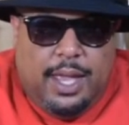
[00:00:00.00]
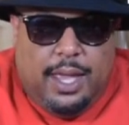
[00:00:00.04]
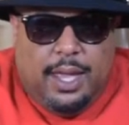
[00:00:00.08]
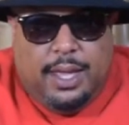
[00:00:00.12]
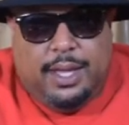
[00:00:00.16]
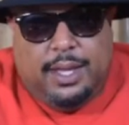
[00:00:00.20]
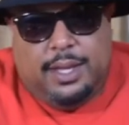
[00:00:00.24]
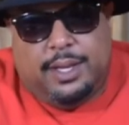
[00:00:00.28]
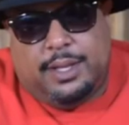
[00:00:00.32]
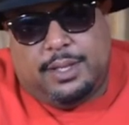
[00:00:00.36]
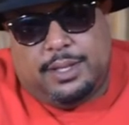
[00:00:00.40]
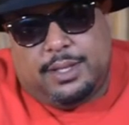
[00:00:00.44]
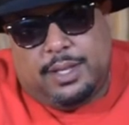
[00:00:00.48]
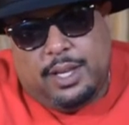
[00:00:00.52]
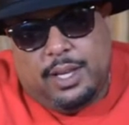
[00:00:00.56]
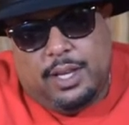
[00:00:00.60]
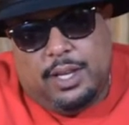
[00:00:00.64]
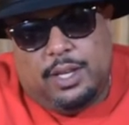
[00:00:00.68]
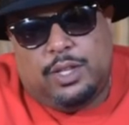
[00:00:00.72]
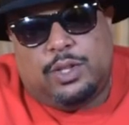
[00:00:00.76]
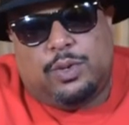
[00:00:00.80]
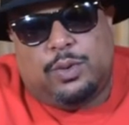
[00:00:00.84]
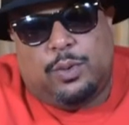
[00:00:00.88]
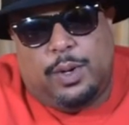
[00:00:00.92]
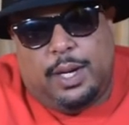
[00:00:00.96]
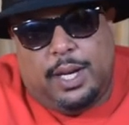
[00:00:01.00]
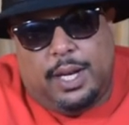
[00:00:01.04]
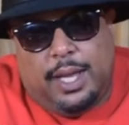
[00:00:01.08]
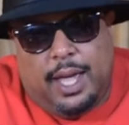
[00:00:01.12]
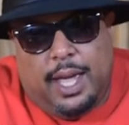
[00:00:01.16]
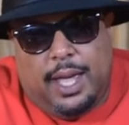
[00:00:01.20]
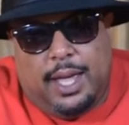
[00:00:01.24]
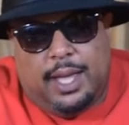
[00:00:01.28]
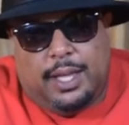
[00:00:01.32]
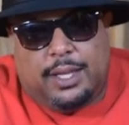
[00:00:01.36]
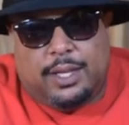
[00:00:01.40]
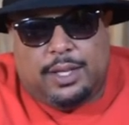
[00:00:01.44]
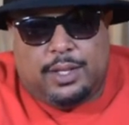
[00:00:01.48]
is
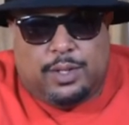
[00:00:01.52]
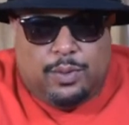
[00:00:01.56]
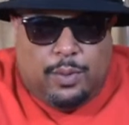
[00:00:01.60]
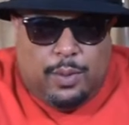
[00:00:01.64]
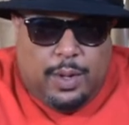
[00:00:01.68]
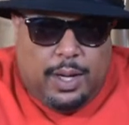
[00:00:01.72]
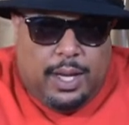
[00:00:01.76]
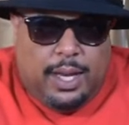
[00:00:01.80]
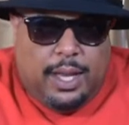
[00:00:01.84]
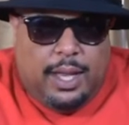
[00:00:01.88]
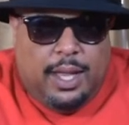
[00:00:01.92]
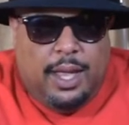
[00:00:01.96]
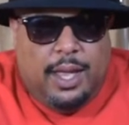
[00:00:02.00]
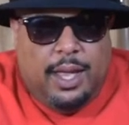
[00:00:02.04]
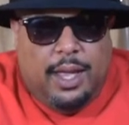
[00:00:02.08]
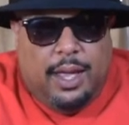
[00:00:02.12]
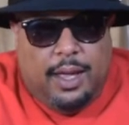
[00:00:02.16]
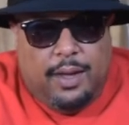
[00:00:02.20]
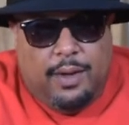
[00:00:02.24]
28-20,